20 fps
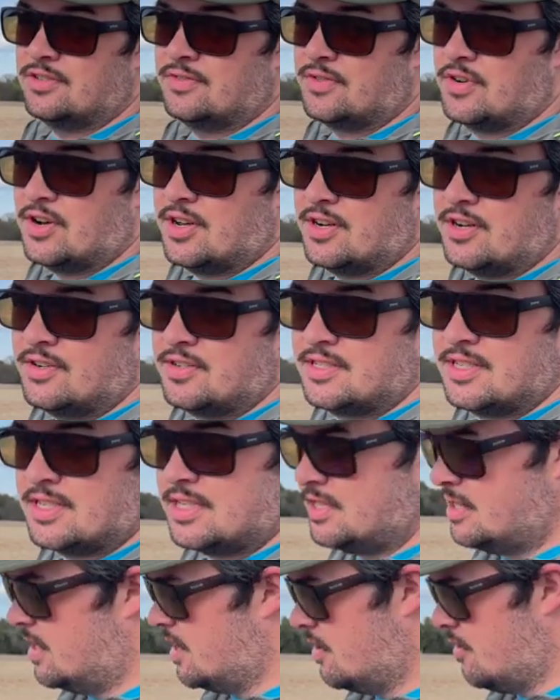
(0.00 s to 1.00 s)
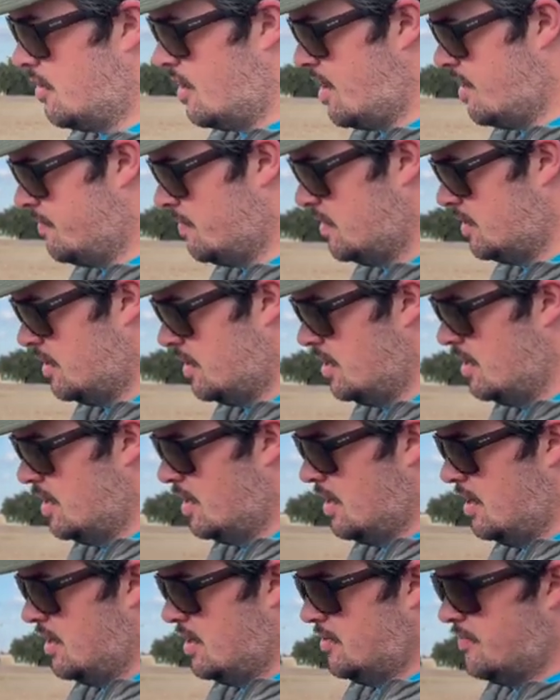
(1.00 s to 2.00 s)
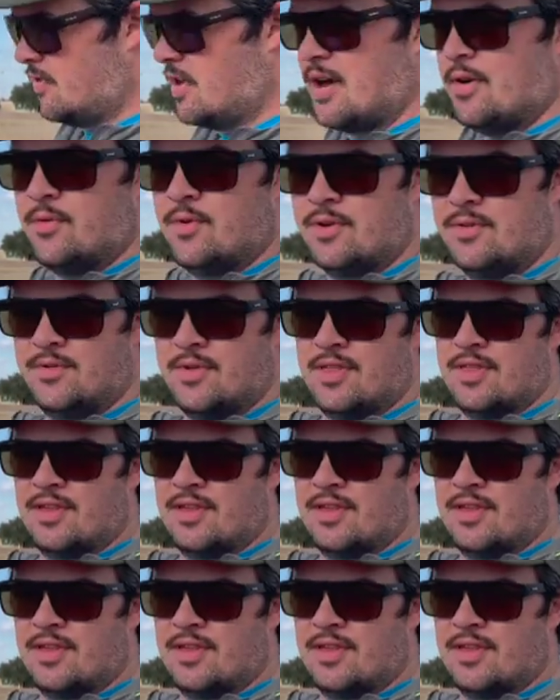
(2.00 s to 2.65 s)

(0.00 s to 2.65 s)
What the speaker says: for 168 grams. Got one with